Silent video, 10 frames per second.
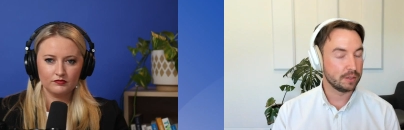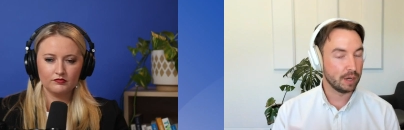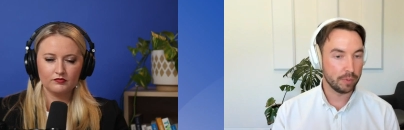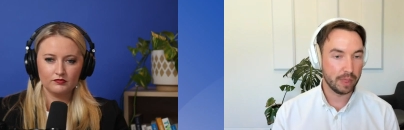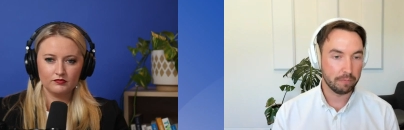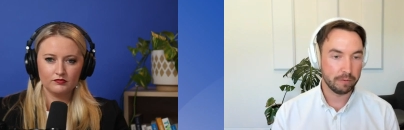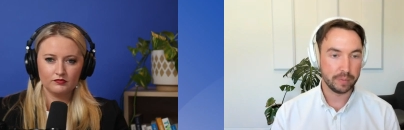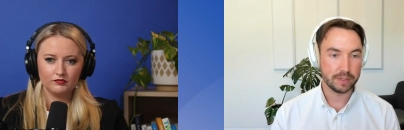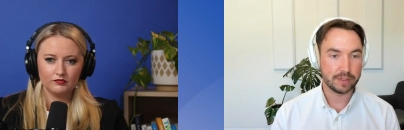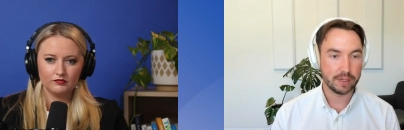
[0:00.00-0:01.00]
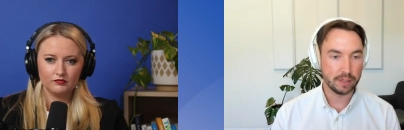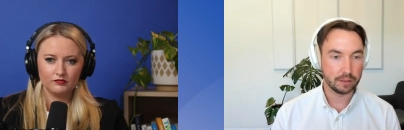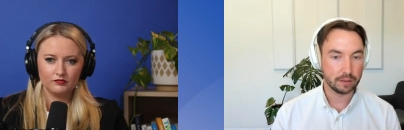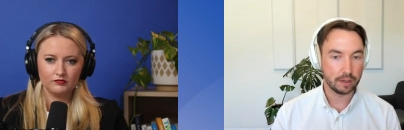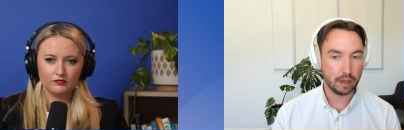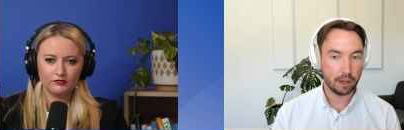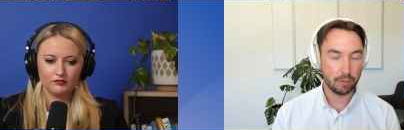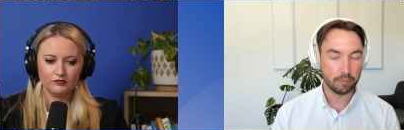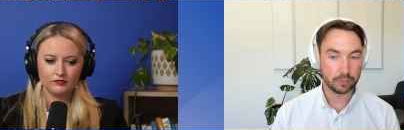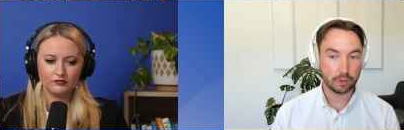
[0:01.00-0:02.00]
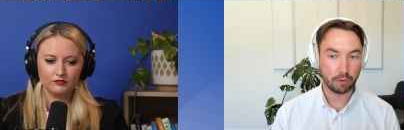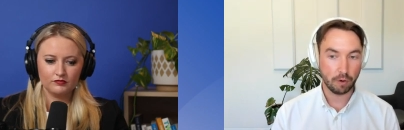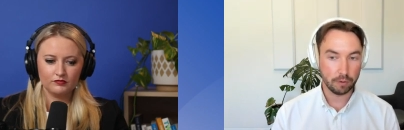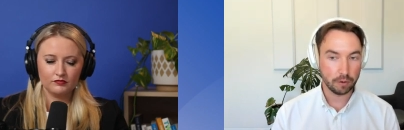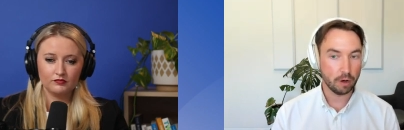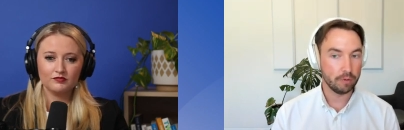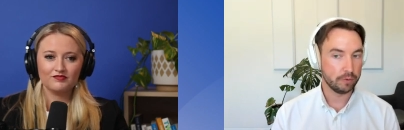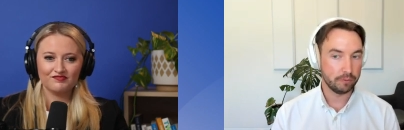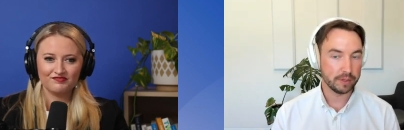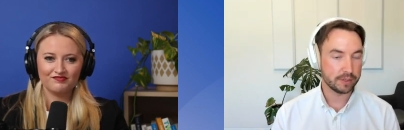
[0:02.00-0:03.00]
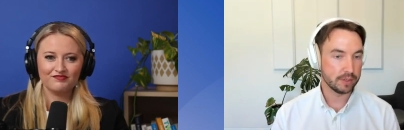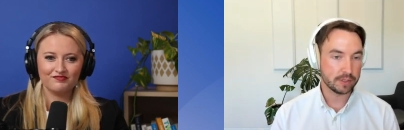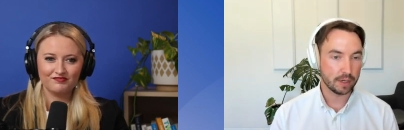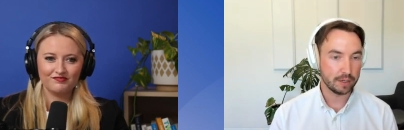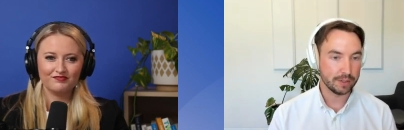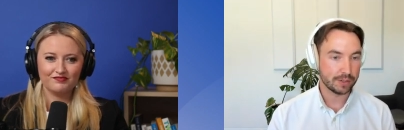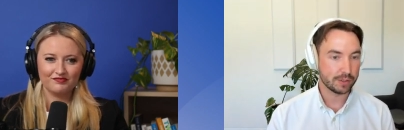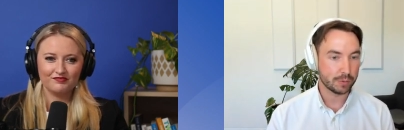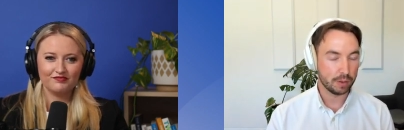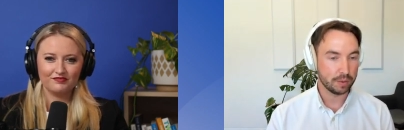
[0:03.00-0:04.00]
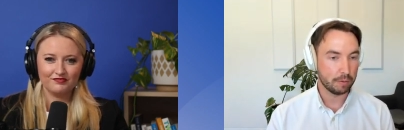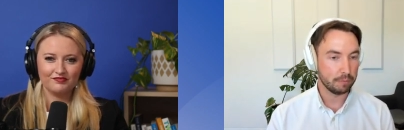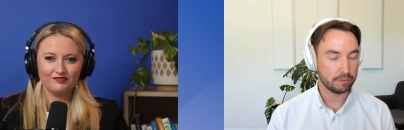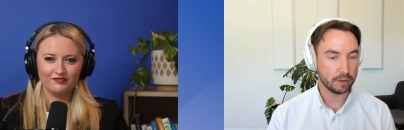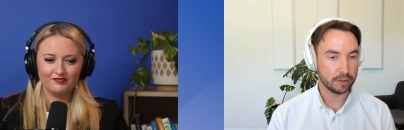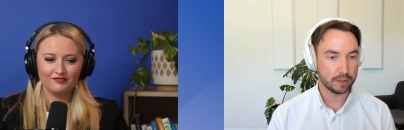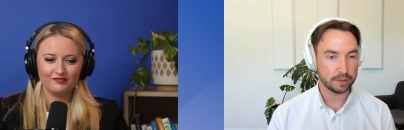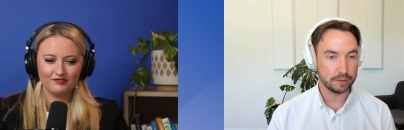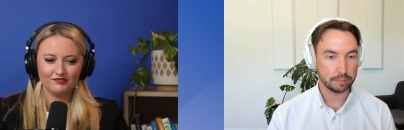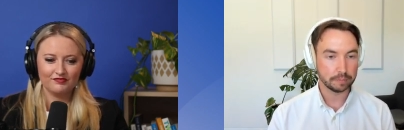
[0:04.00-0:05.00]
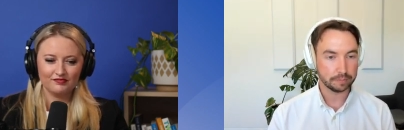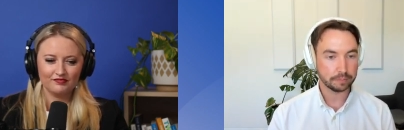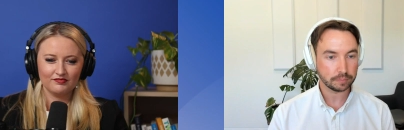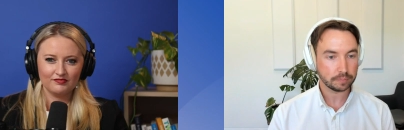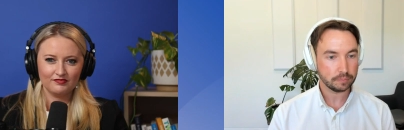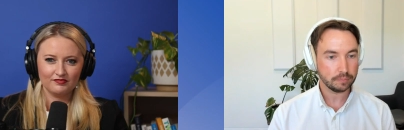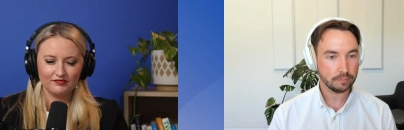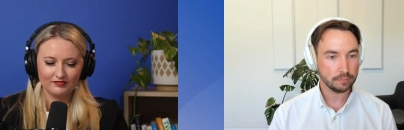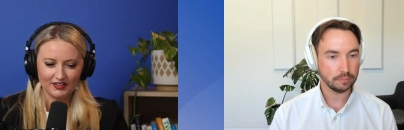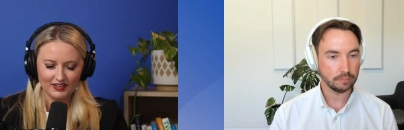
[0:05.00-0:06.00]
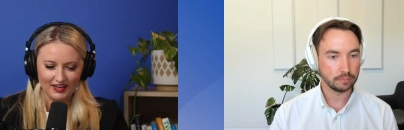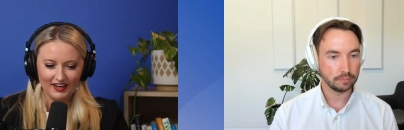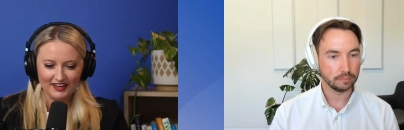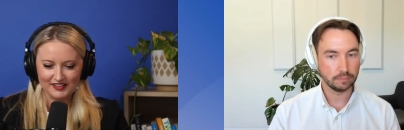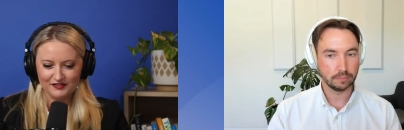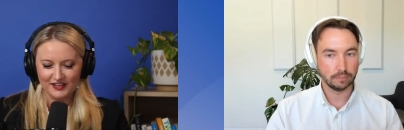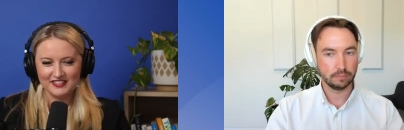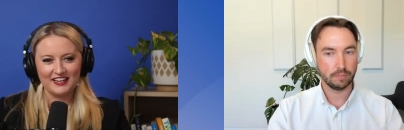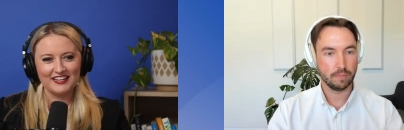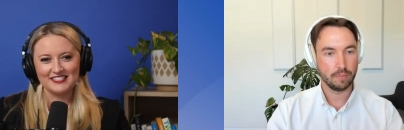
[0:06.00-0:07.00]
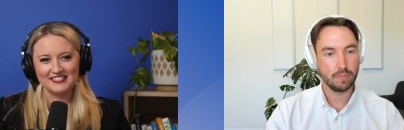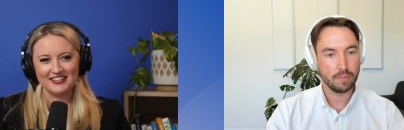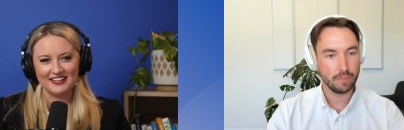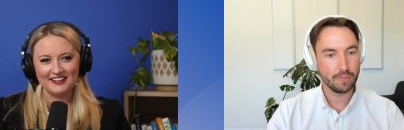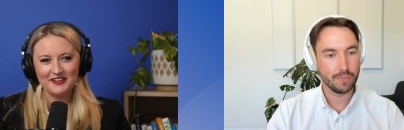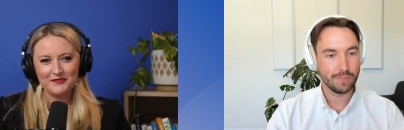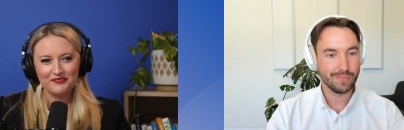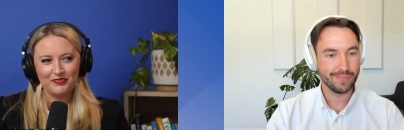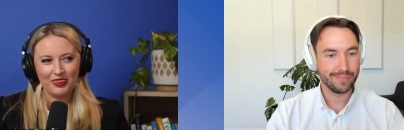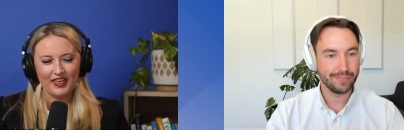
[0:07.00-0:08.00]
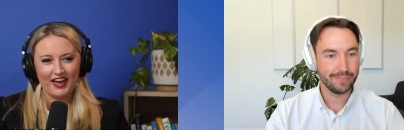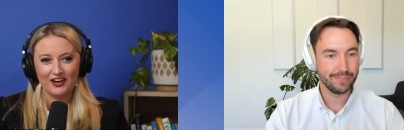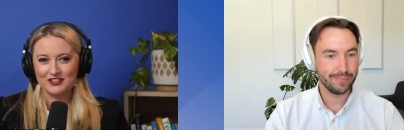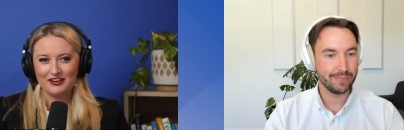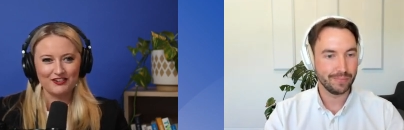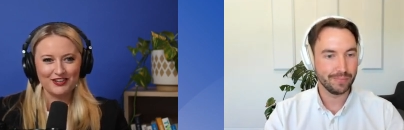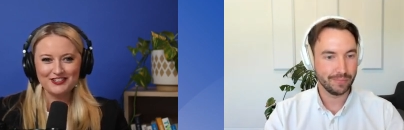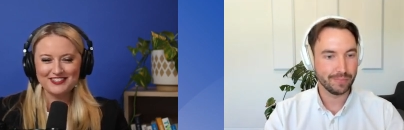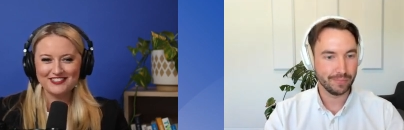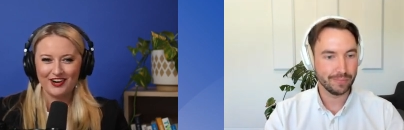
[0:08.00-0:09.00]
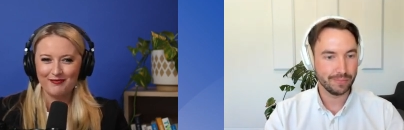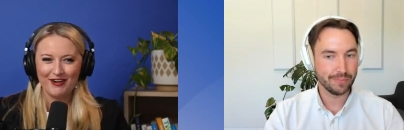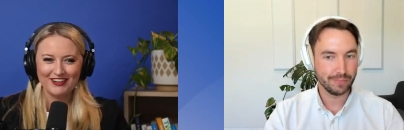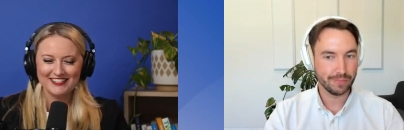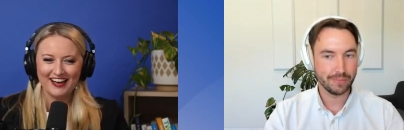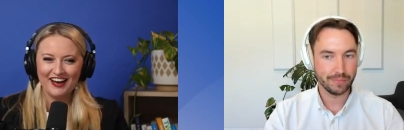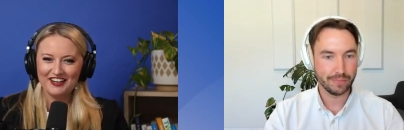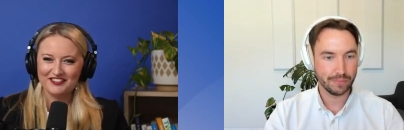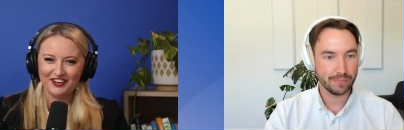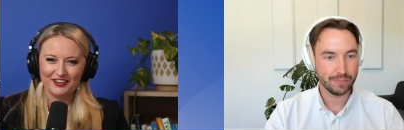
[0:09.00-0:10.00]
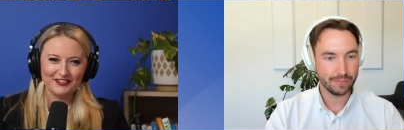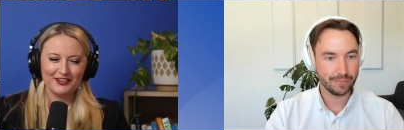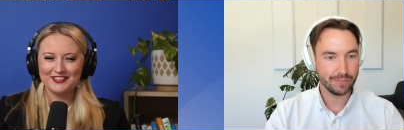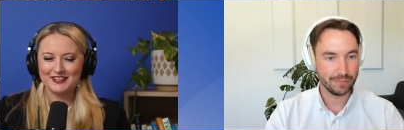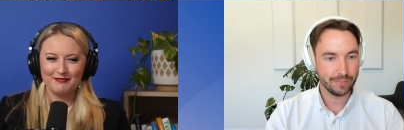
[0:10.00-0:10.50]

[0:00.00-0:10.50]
Speaker 1: a number that we've been seeing um, grow over recent studies as well that we've conducted.
Speaker 2: Yeah, it's fascinating to see how diverse grandparents are. You've got, of course, a